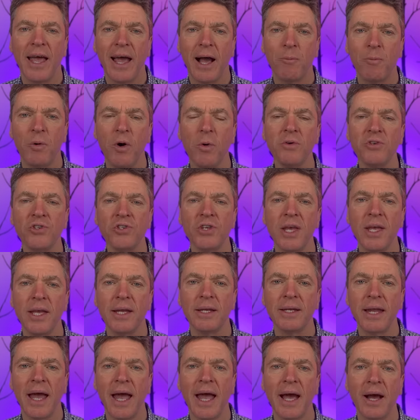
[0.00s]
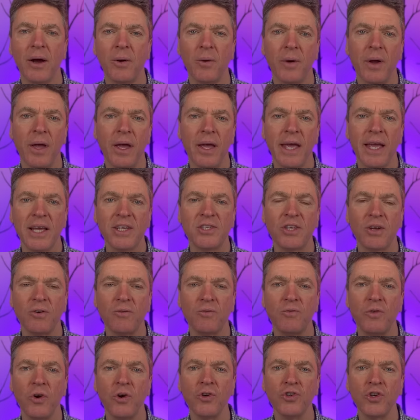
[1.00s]
and what we're seeing now is that
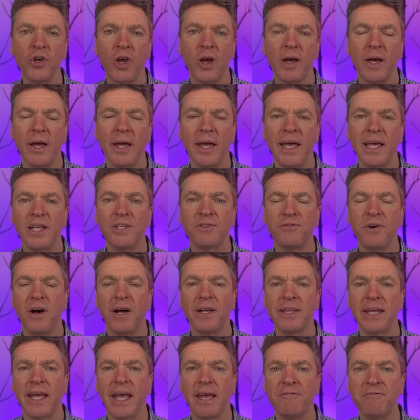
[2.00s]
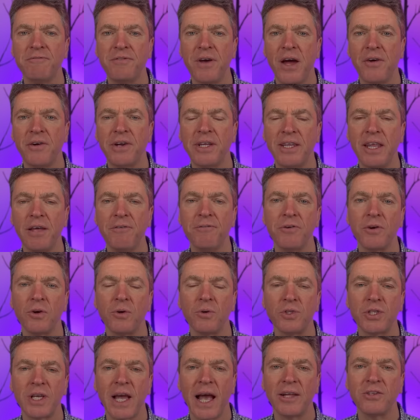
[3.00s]
Russia is finding it very
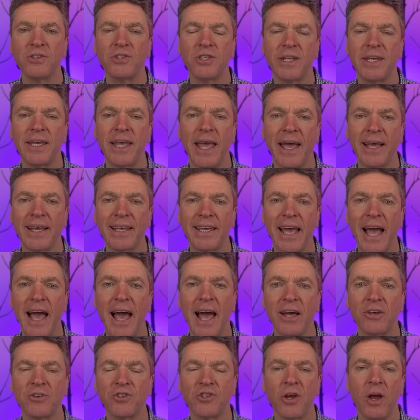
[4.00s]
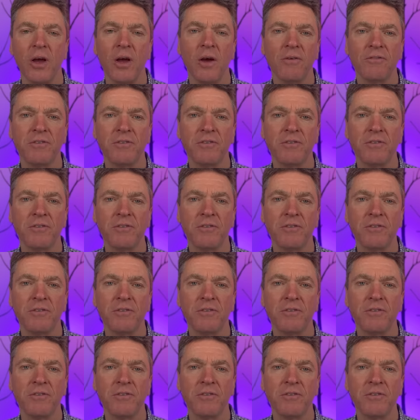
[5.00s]
difficult to actually get cash